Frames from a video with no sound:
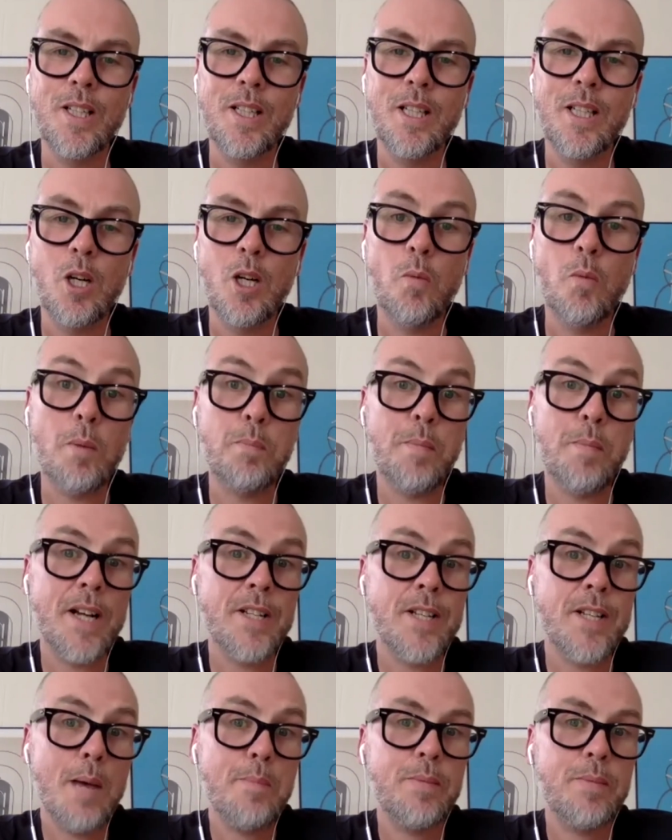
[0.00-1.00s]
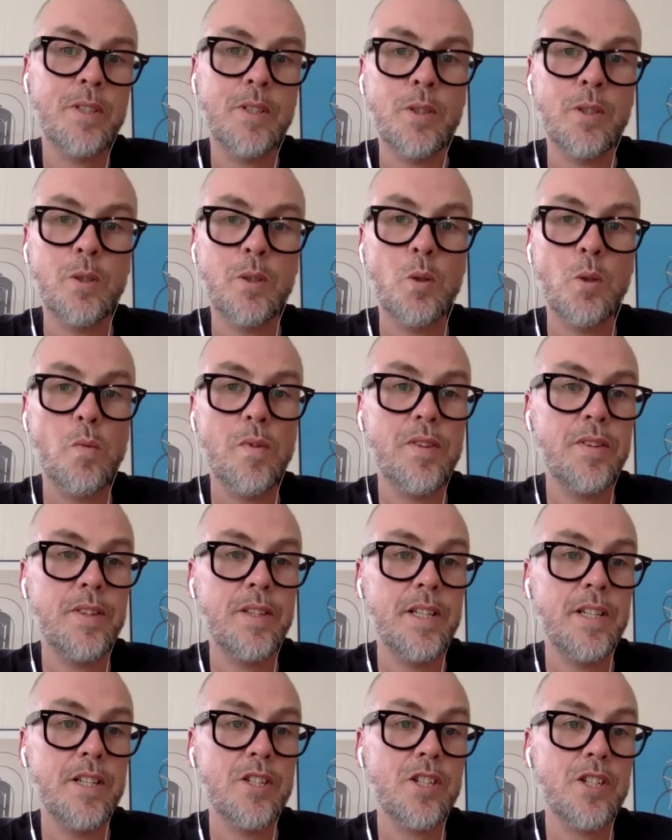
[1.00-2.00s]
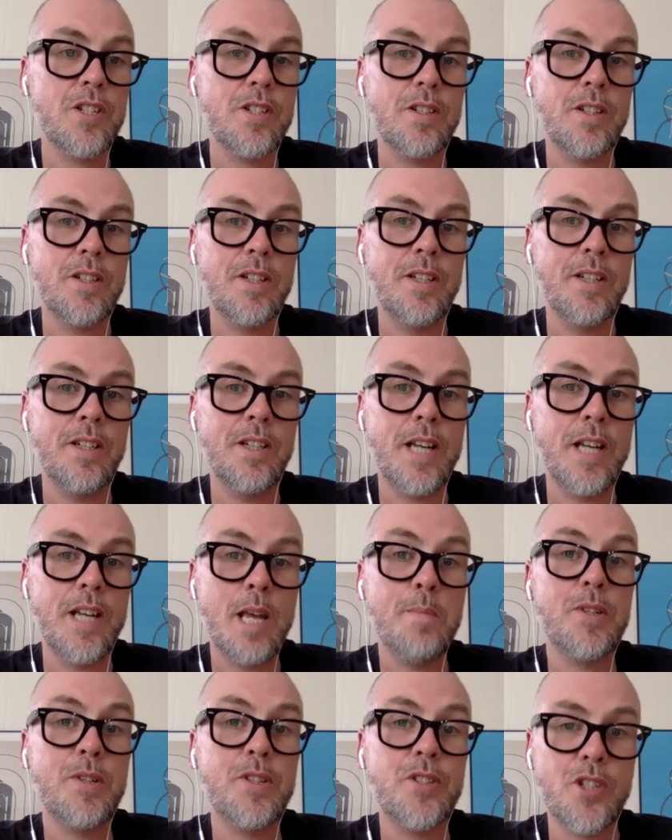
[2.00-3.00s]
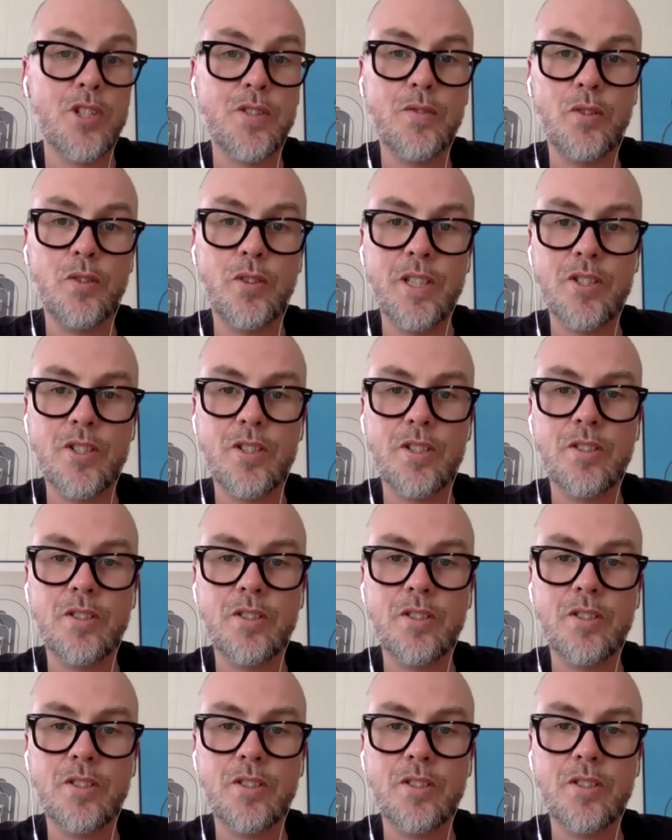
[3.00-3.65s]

what might happen with these images, for instance.